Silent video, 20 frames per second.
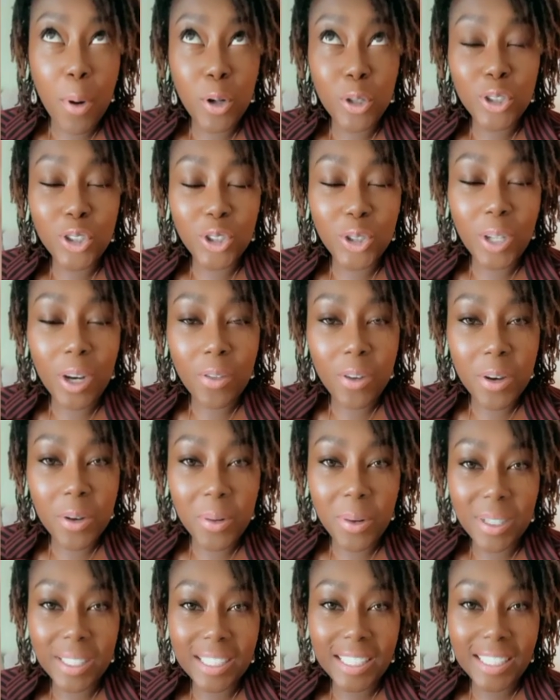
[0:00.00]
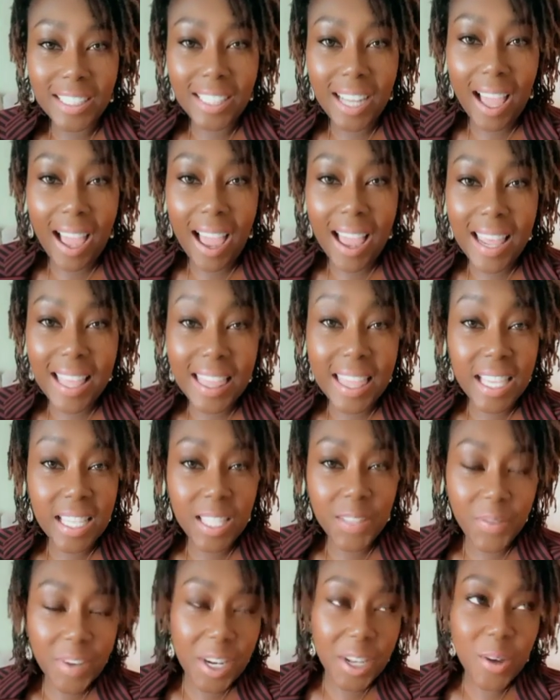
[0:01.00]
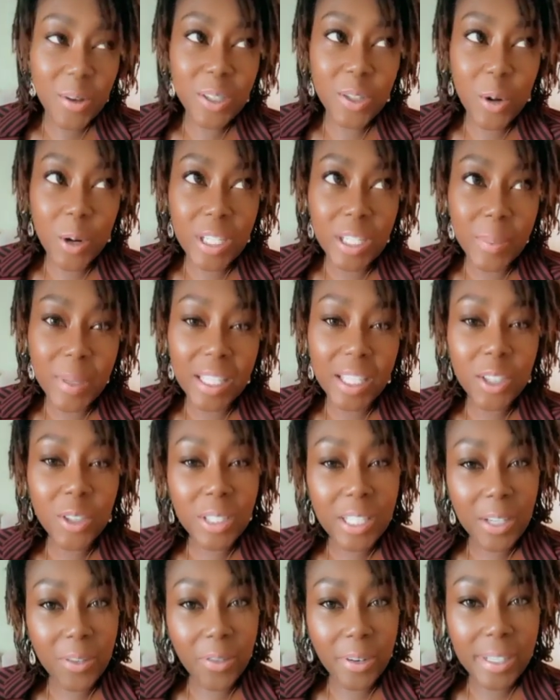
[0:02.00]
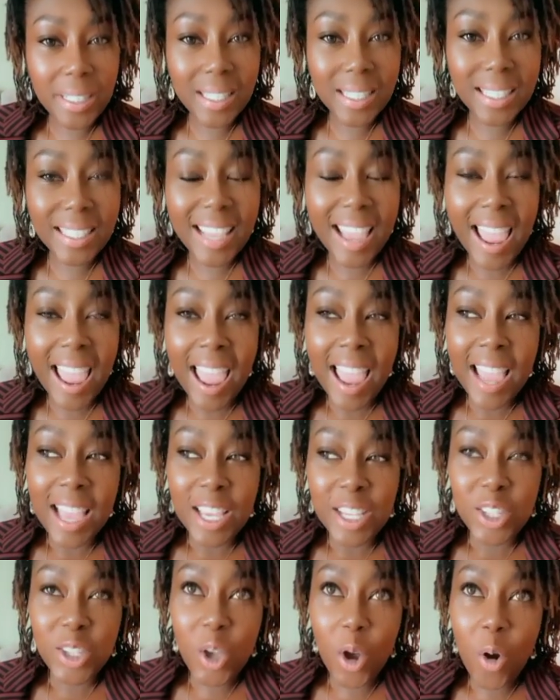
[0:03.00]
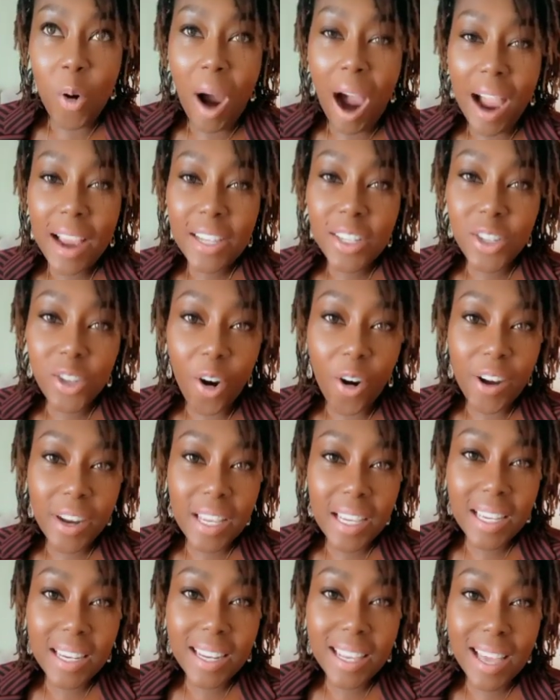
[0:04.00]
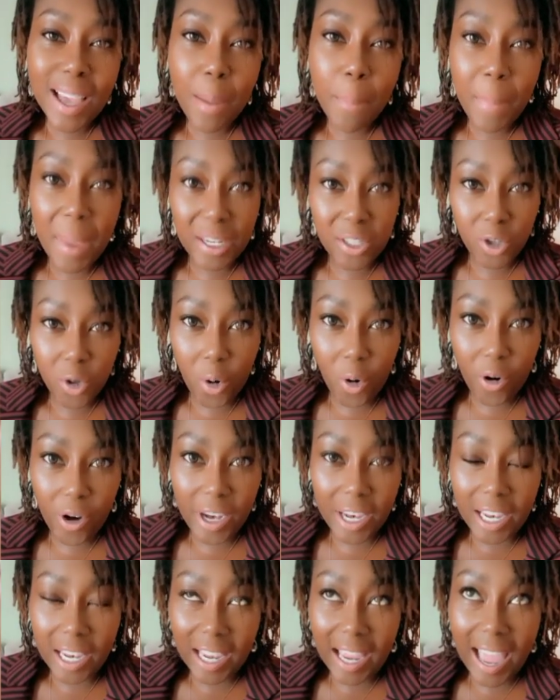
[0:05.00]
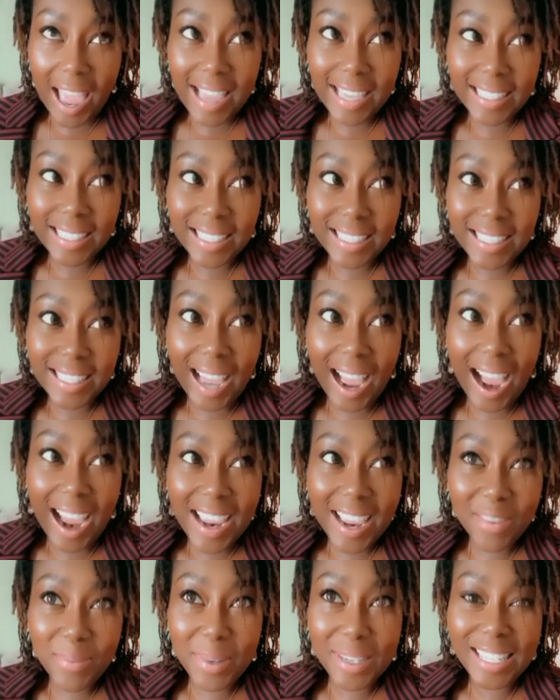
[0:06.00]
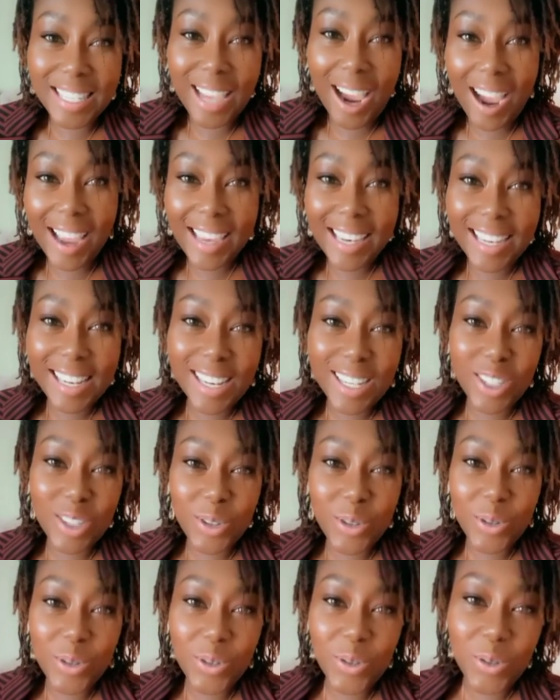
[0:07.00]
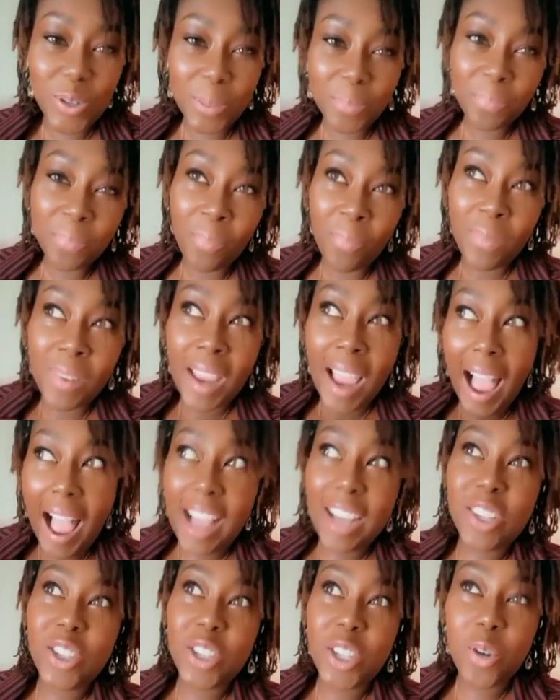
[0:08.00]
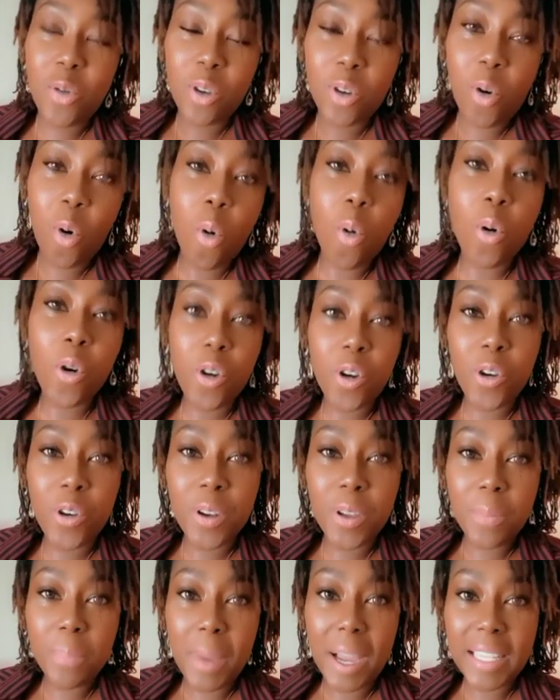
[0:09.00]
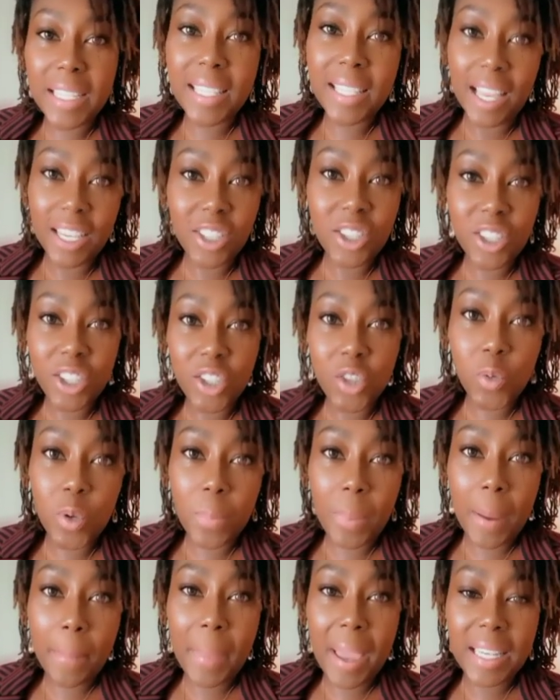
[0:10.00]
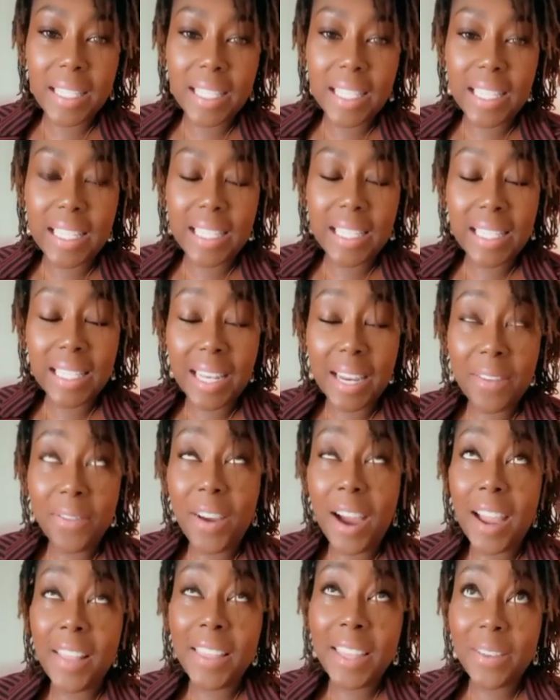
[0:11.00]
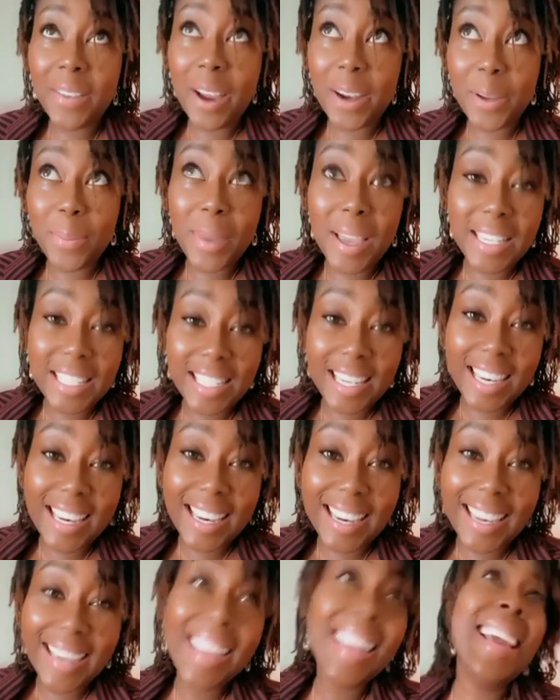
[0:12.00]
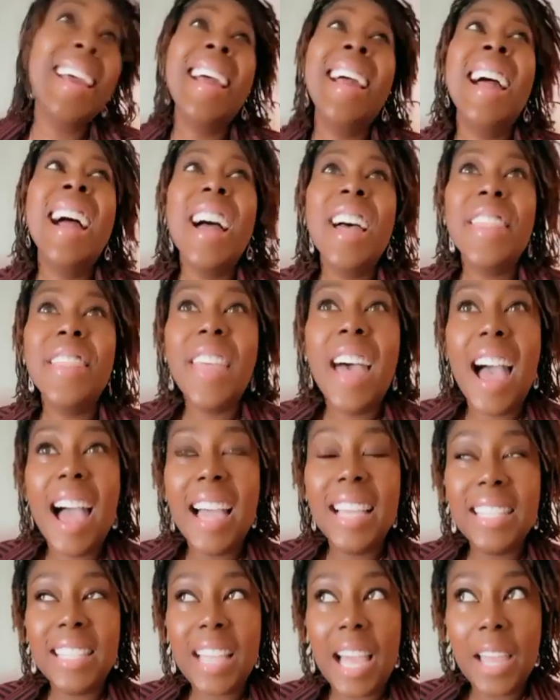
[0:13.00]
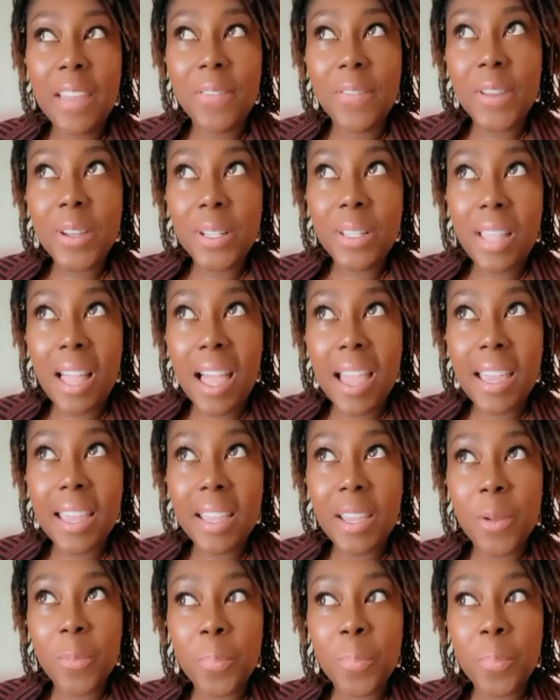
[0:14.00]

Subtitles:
Bonjour everyone. And this video is going to be a little different. So I started mentoring and I have been dying to actually record my sessions with my mentees, and I finally found a mentee that I feel like